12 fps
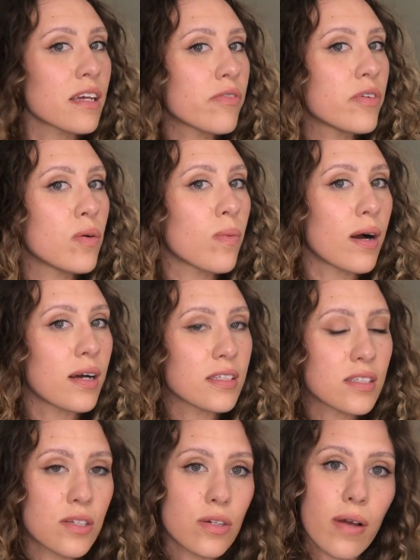you want
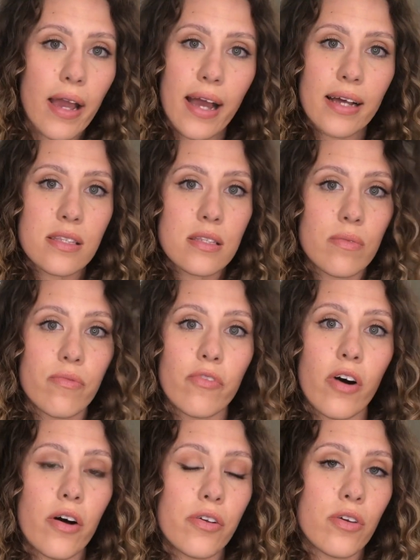to add some
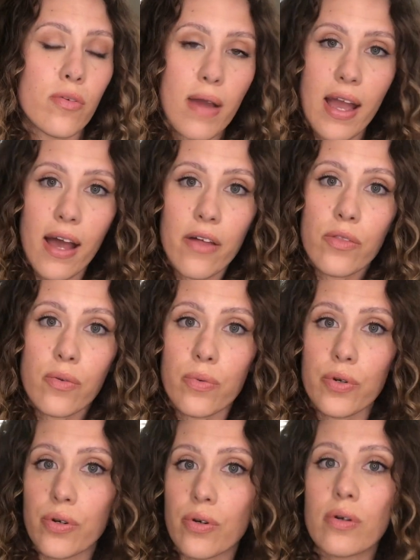volume at the
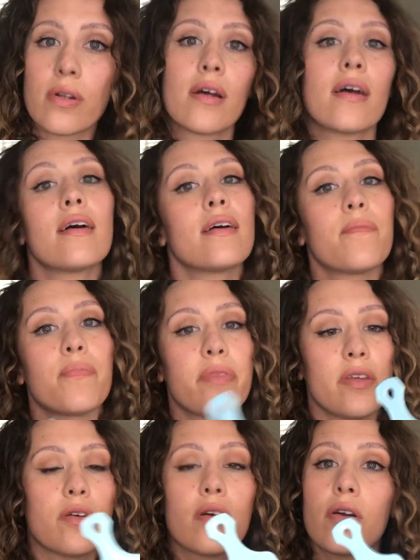root, you
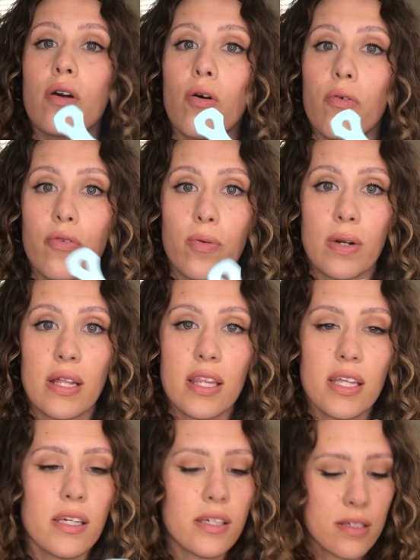can go for one of
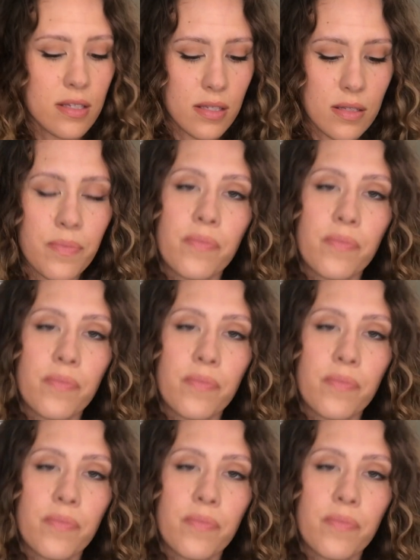these.